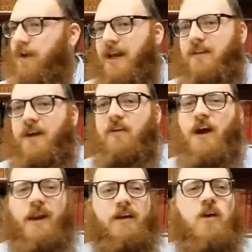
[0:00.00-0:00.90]
right? They're
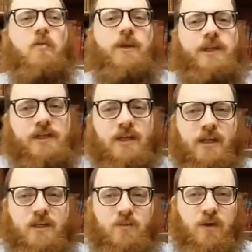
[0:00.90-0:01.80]
not open to
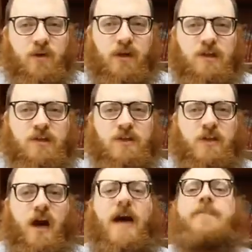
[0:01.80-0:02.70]
experience.
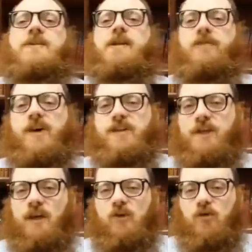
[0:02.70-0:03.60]
The opposite of
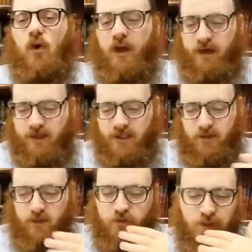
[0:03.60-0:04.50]
Chassidic joy, as I
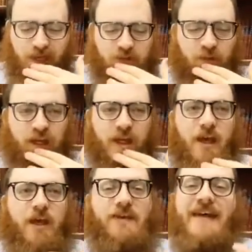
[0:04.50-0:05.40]
told you last week.
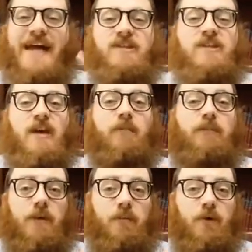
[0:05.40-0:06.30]
That's some
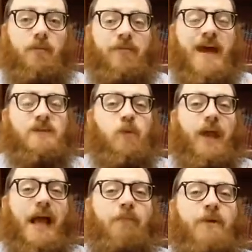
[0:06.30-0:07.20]
people. That's what
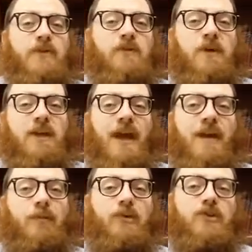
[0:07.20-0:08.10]
happens when the
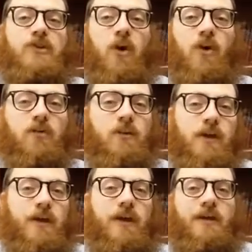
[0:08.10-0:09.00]
animal soul
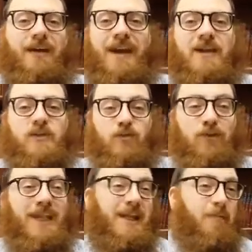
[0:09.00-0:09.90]
gets
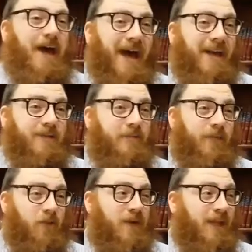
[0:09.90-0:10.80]
really bad.
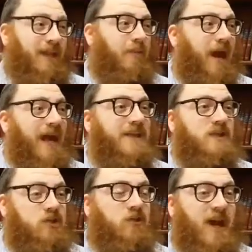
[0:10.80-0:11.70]
A really bad
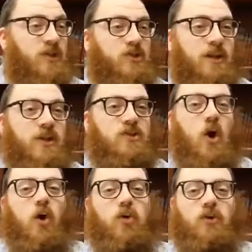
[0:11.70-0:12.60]
situation, a
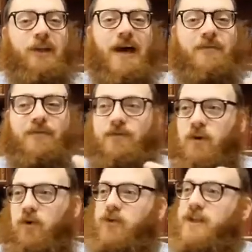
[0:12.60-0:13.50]
total life of
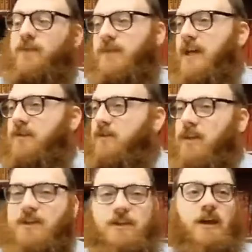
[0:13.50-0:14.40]
total
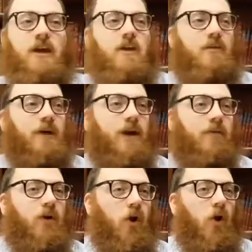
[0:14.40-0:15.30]
self-centeredness, you
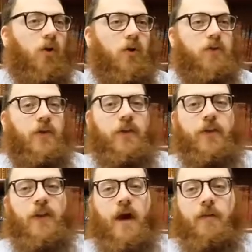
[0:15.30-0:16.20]
become cold,
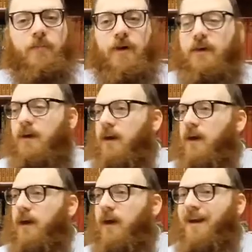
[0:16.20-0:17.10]
numb,
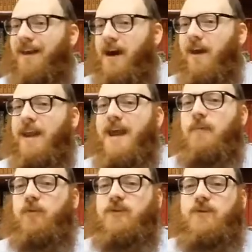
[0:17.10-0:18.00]

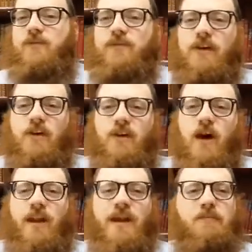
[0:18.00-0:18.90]
unable to
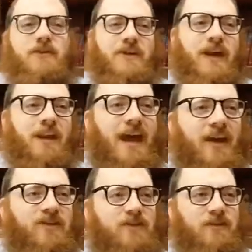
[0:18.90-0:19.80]
feel, unable to
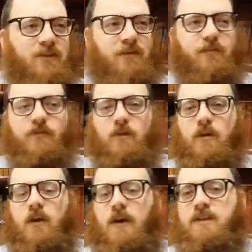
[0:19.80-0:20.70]
connect.
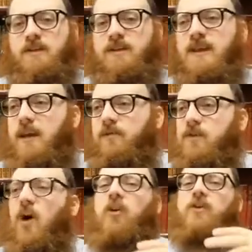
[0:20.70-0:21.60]
It's a state of
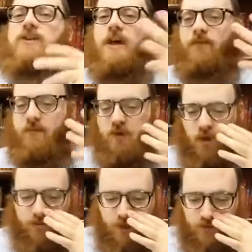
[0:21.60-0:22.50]
total
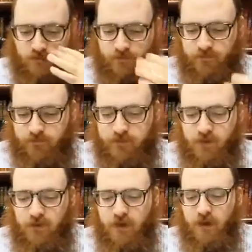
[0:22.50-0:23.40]
self-absorption.
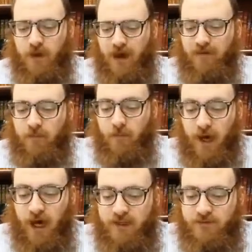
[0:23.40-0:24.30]

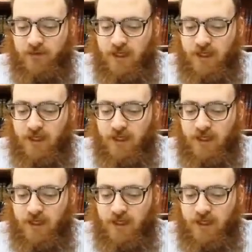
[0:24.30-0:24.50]
But